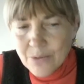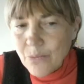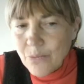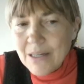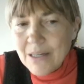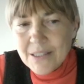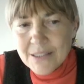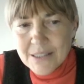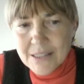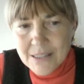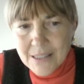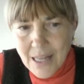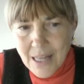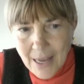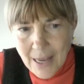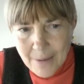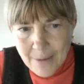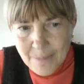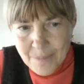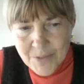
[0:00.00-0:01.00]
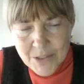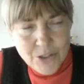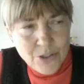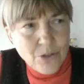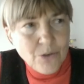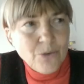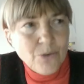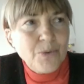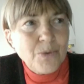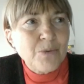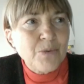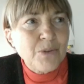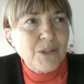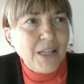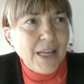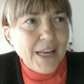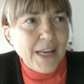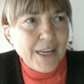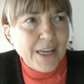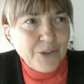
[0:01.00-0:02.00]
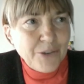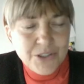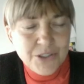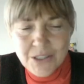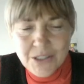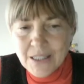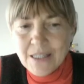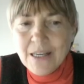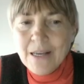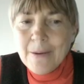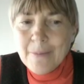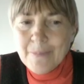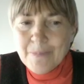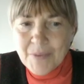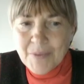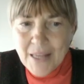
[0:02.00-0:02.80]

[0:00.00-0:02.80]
One is time. So we would like to see